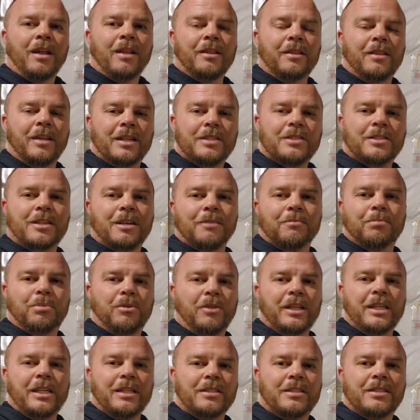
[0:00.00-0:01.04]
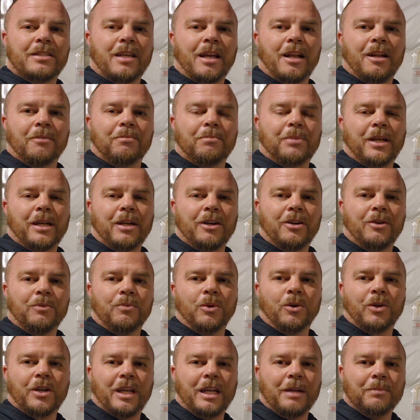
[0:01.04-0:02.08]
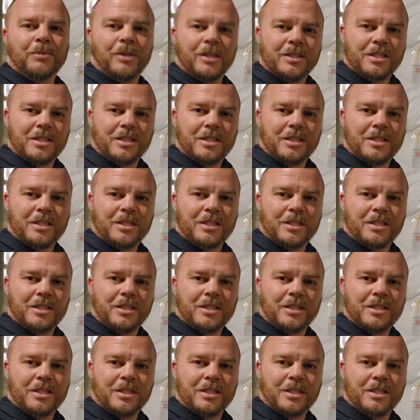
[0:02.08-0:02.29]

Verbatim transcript: This complete setup here will keep